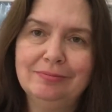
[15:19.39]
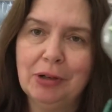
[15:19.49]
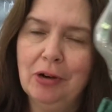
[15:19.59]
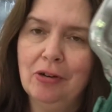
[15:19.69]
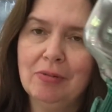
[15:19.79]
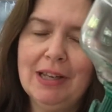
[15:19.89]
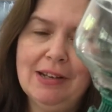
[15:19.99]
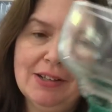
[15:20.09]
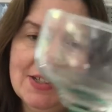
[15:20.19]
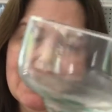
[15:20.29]

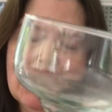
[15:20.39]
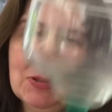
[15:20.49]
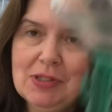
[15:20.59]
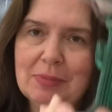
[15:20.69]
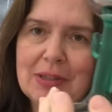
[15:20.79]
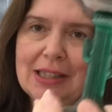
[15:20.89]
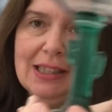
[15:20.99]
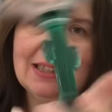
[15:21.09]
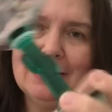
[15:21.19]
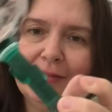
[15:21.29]
margaritas or
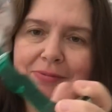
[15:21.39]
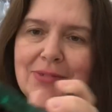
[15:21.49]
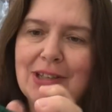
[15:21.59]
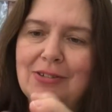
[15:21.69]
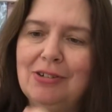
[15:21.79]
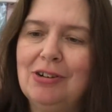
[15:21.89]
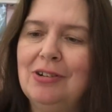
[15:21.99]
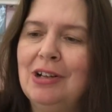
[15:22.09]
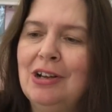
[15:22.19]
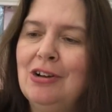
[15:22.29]
something, and we could
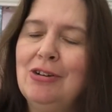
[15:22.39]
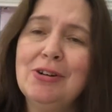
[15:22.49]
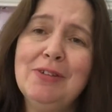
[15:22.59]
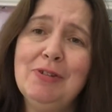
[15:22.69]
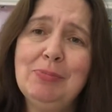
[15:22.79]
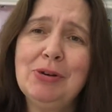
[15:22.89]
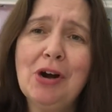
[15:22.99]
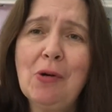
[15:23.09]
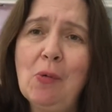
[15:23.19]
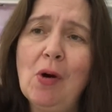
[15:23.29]
all, or even put
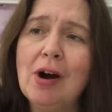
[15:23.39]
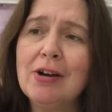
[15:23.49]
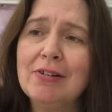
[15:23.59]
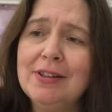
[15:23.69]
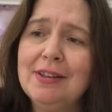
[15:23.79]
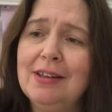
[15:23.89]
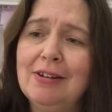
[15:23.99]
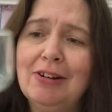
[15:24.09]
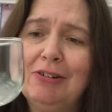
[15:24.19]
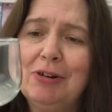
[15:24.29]
our water in
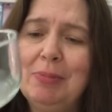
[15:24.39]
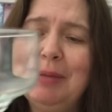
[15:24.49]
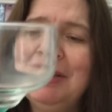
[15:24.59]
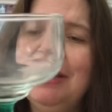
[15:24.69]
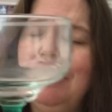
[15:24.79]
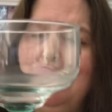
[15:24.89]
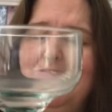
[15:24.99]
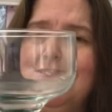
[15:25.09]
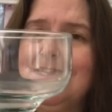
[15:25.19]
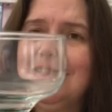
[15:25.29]
here, or maybe even
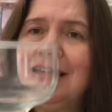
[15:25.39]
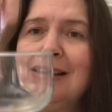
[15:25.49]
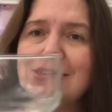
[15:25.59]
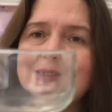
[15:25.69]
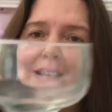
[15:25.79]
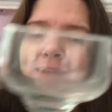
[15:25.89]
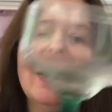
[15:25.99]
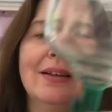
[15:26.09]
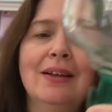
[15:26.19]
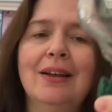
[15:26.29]
put
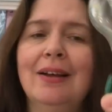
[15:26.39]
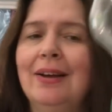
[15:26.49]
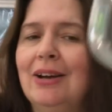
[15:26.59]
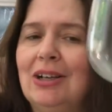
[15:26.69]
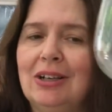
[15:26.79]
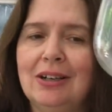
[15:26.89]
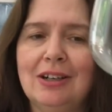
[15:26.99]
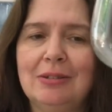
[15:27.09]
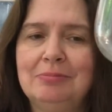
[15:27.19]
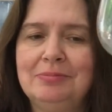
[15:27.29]
salsa.
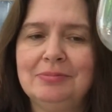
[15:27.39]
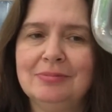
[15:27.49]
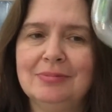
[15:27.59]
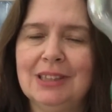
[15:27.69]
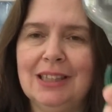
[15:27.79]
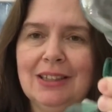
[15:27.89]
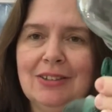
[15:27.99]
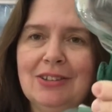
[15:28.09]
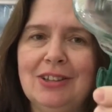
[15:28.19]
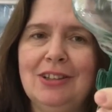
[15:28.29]
Um,
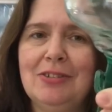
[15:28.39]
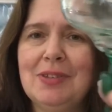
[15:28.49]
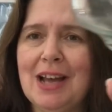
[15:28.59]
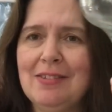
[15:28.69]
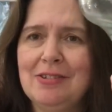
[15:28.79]
and you know, I